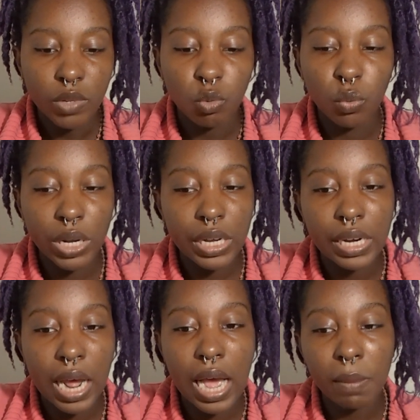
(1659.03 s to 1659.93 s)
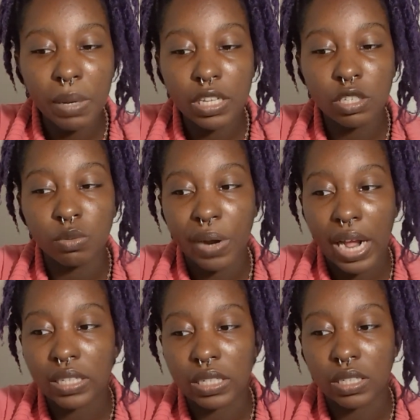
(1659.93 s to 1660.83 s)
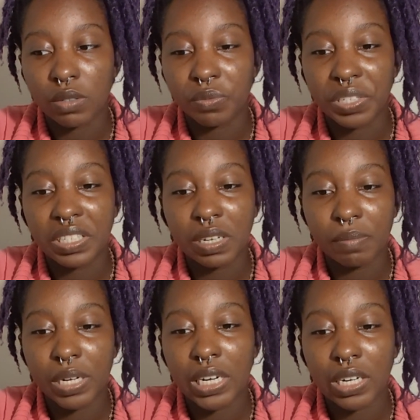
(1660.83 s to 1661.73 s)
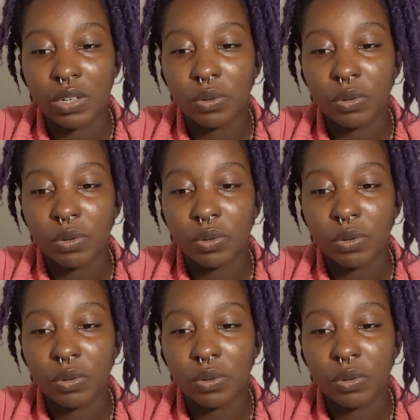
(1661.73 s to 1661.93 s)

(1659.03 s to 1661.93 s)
when I'm interacting with somebody